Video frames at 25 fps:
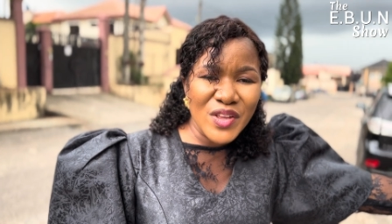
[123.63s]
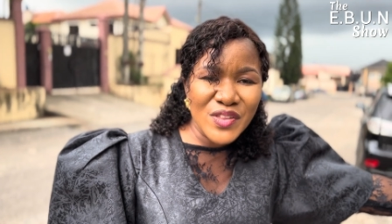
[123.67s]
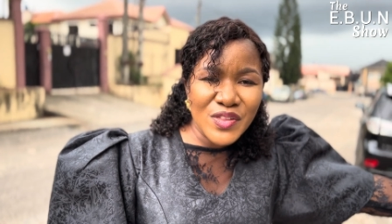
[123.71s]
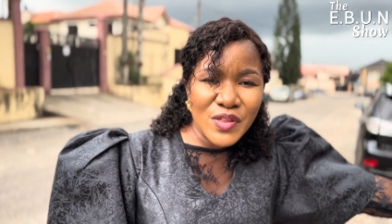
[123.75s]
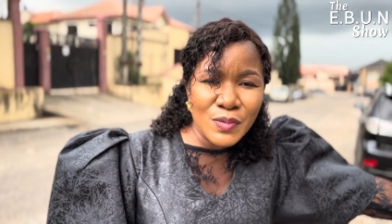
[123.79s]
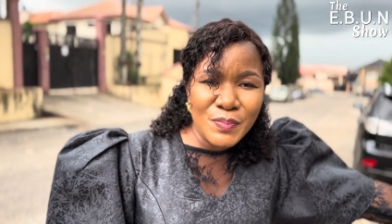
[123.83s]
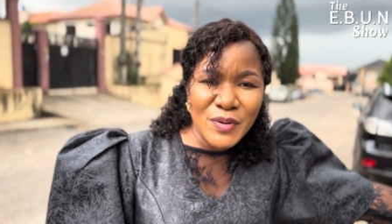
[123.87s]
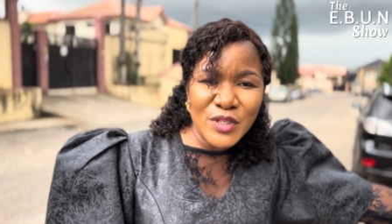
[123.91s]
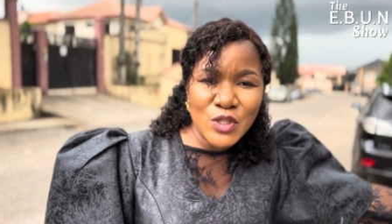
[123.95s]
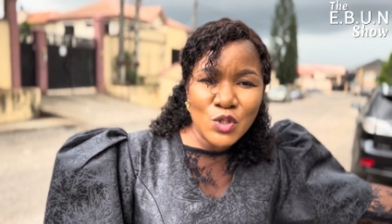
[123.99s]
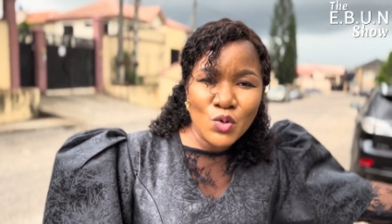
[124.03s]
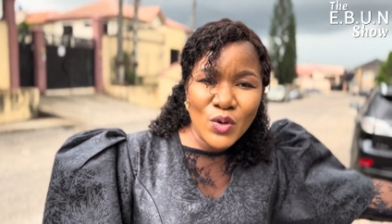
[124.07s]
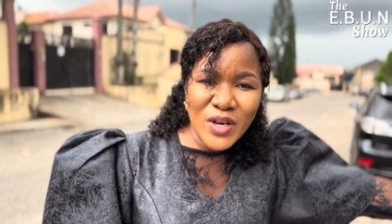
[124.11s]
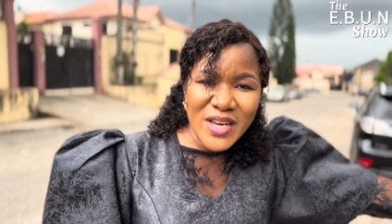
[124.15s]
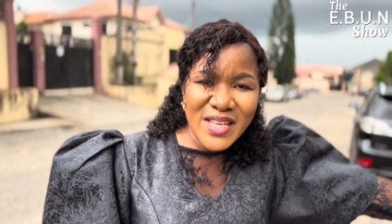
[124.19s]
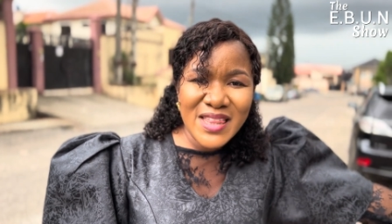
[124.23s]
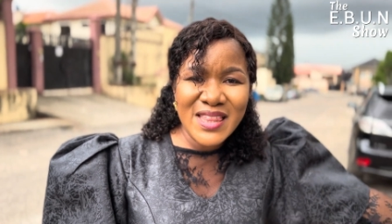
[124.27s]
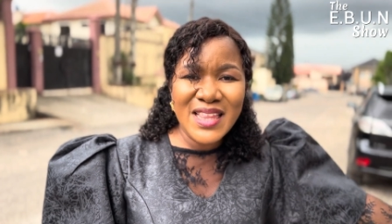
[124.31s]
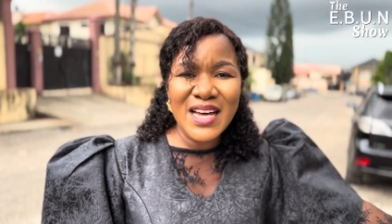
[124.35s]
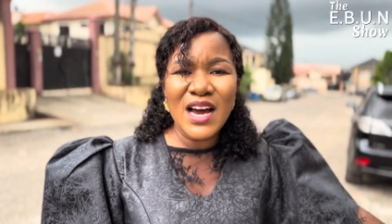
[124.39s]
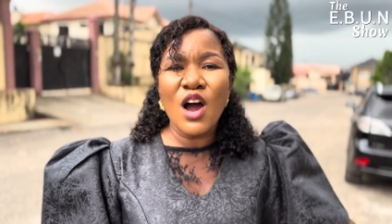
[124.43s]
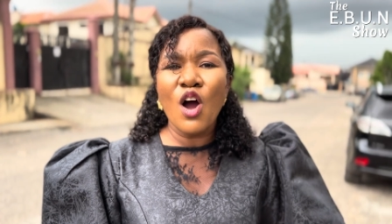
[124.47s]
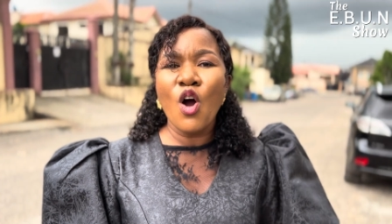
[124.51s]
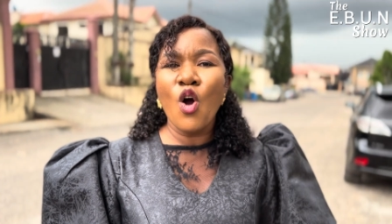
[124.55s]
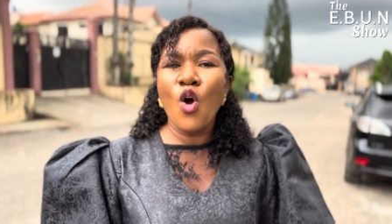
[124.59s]
between
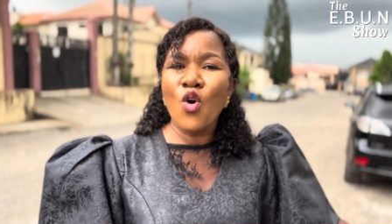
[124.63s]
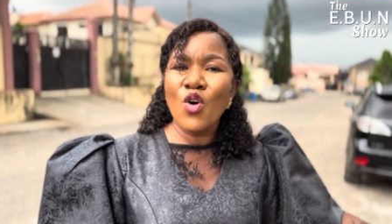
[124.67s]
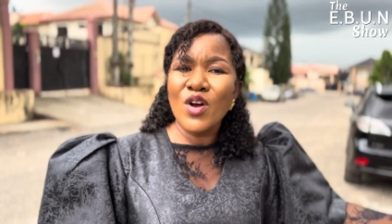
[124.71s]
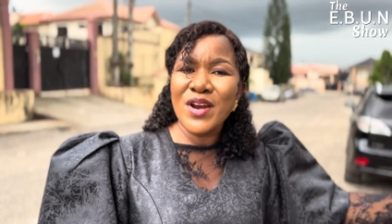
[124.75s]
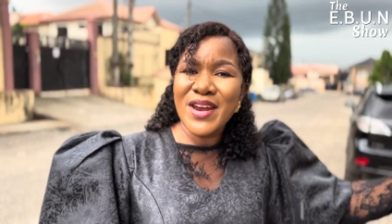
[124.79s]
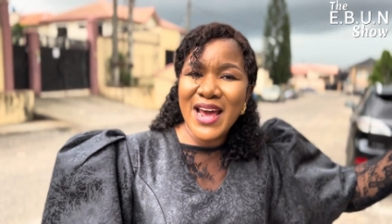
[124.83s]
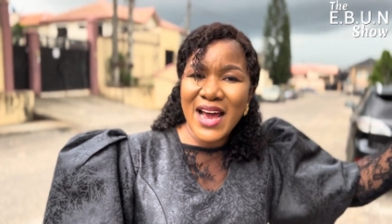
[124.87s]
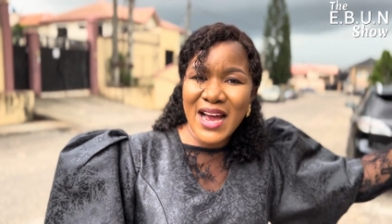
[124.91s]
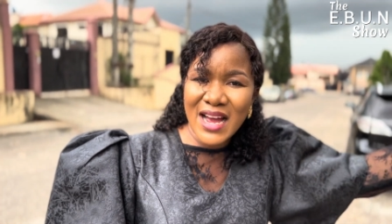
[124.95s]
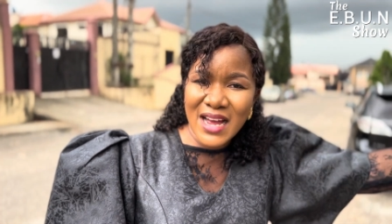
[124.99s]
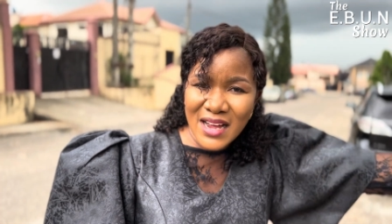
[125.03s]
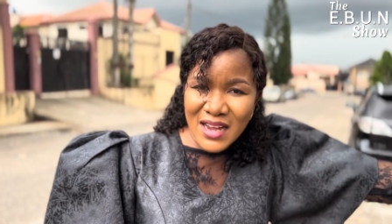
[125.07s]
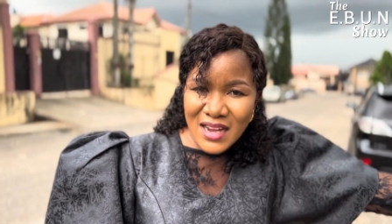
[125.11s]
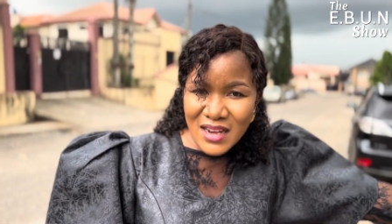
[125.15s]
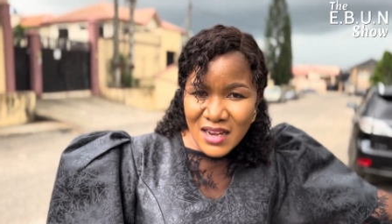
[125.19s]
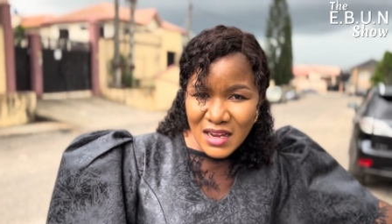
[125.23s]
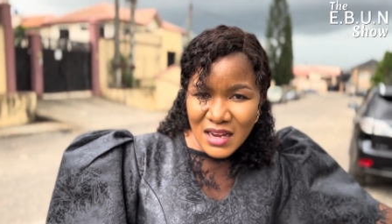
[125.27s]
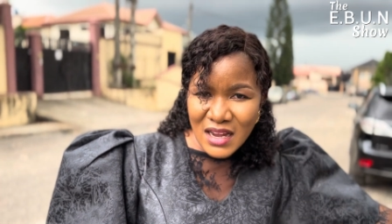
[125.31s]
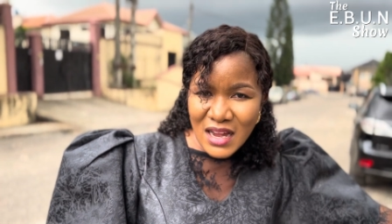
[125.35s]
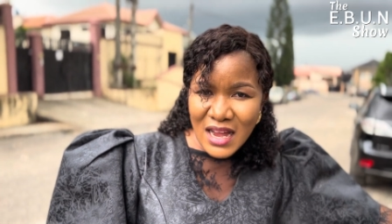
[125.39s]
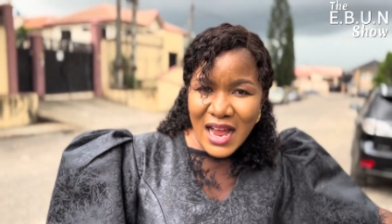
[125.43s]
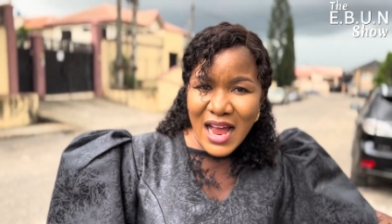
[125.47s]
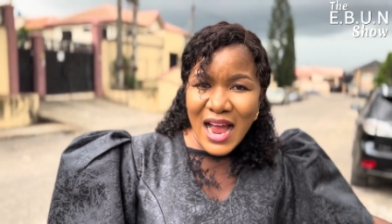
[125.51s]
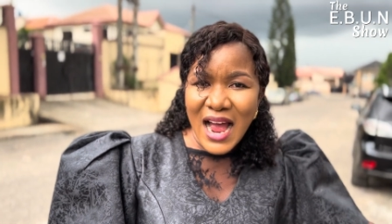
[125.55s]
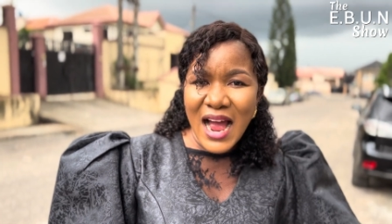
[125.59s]
the owner
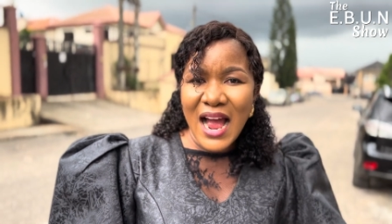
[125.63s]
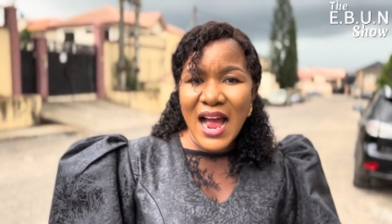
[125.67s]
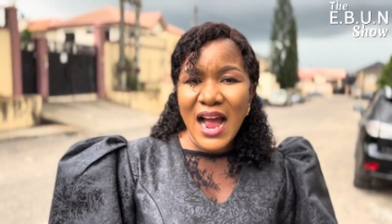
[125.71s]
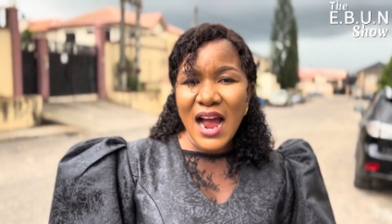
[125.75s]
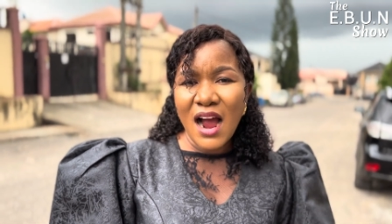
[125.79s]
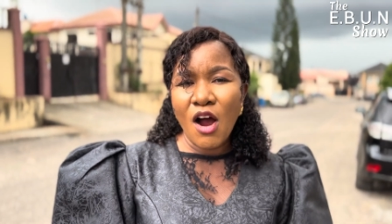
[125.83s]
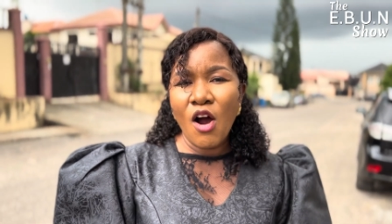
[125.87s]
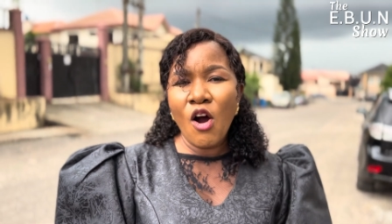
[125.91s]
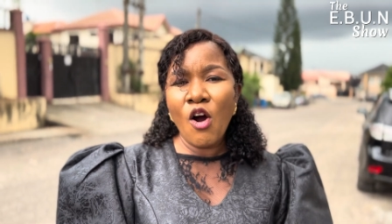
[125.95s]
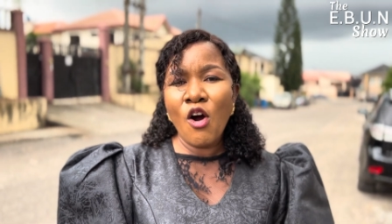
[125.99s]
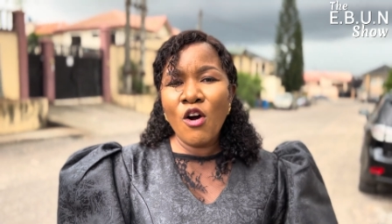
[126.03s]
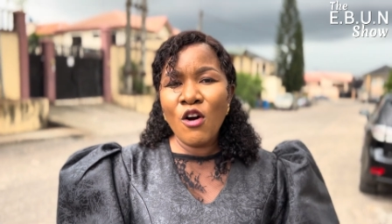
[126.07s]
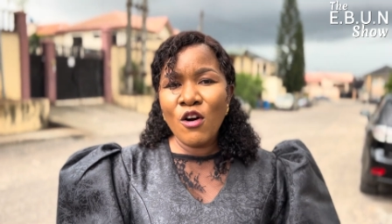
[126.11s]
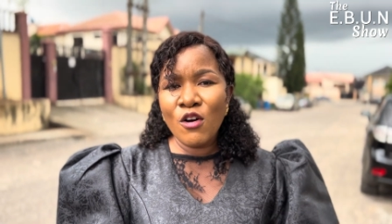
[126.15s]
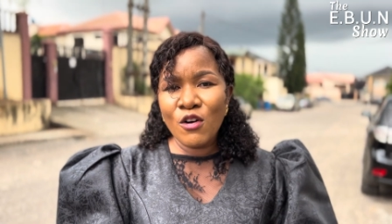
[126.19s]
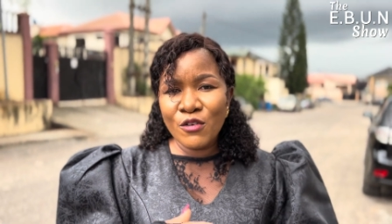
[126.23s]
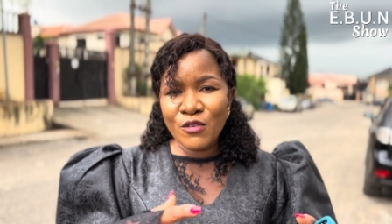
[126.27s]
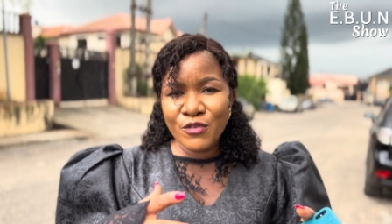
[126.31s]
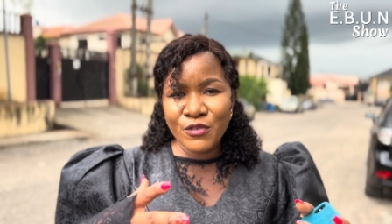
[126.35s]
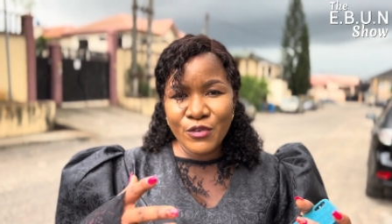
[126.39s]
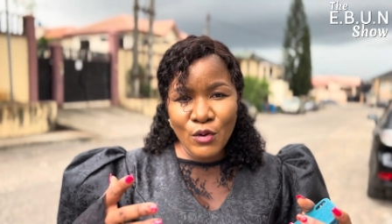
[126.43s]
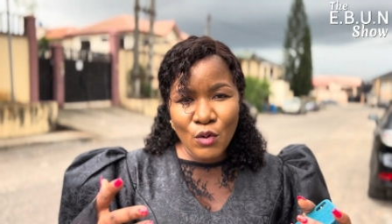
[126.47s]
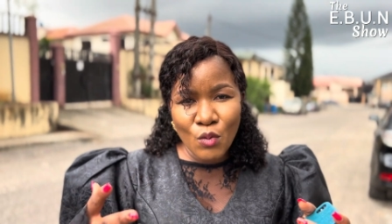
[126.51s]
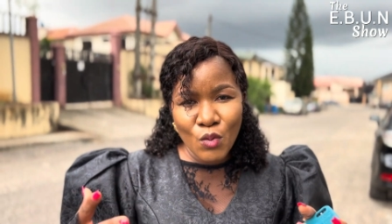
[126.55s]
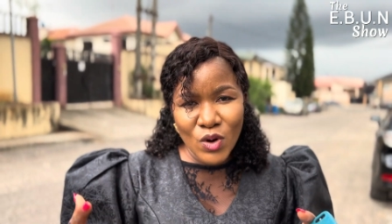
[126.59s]
of
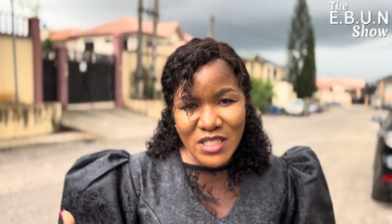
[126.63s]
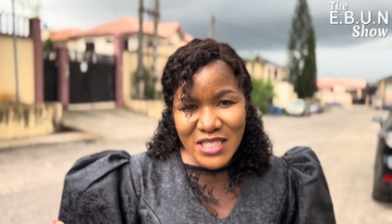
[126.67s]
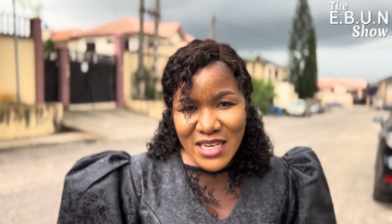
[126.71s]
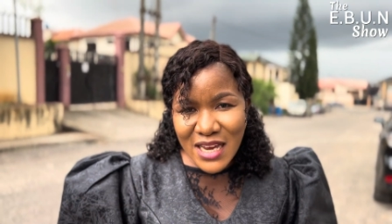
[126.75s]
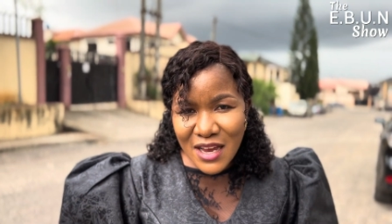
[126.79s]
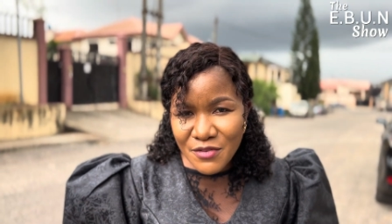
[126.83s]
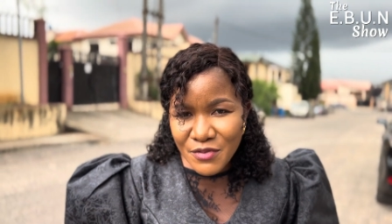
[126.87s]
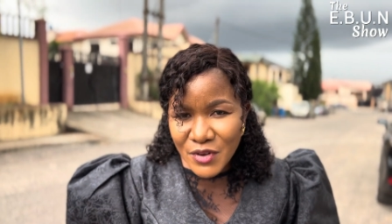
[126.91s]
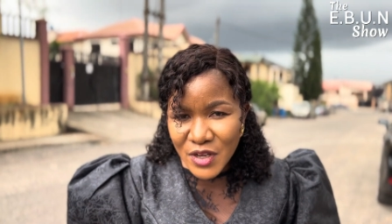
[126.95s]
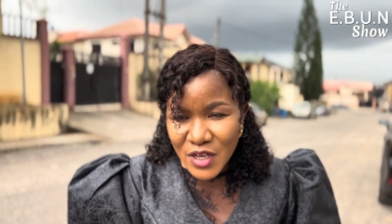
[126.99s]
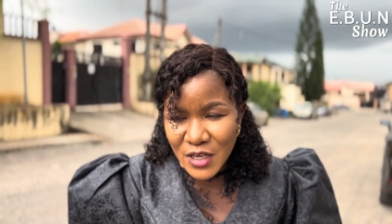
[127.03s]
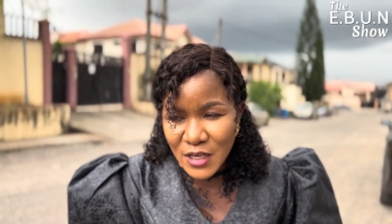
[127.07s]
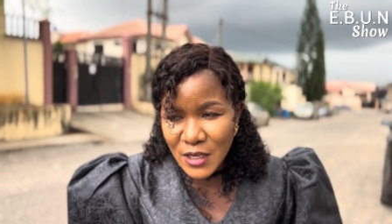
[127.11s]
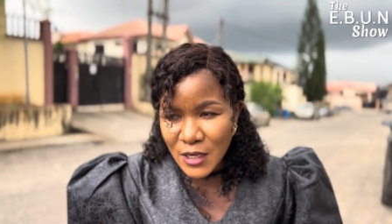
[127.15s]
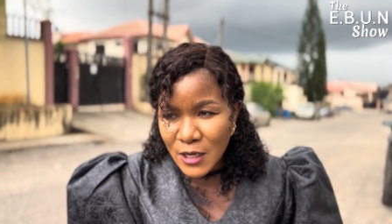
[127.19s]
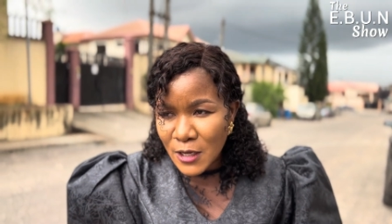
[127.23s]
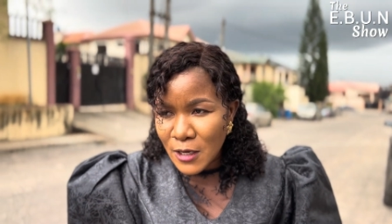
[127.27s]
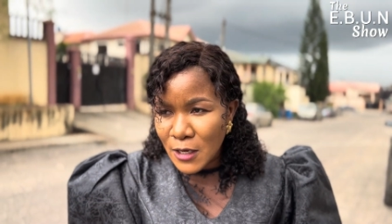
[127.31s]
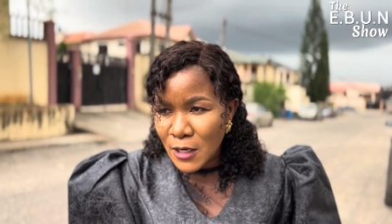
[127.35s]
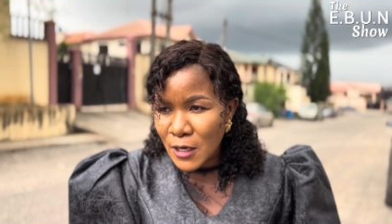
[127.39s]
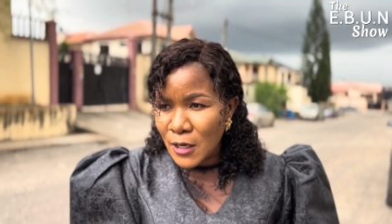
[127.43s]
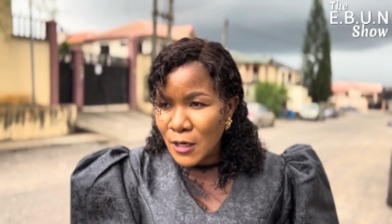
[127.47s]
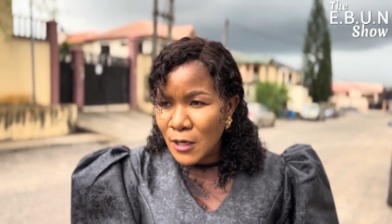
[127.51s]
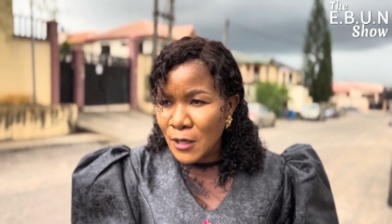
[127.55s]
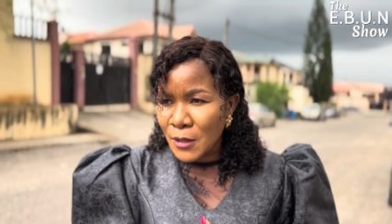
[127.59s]

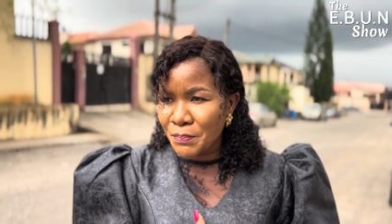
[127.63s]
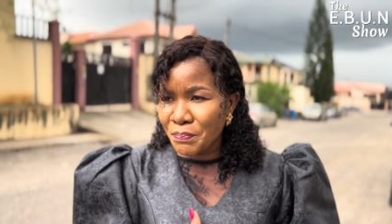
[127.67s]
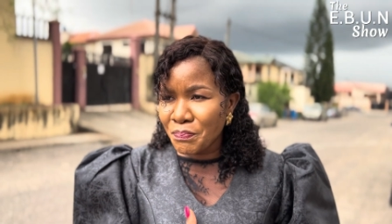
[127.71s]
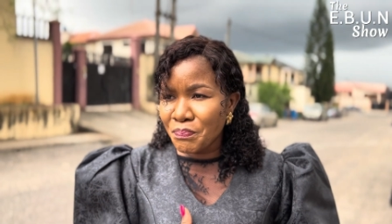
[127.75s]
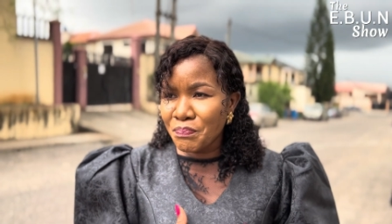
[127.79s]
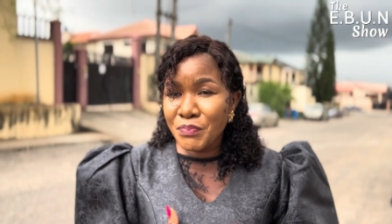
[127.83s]
whatever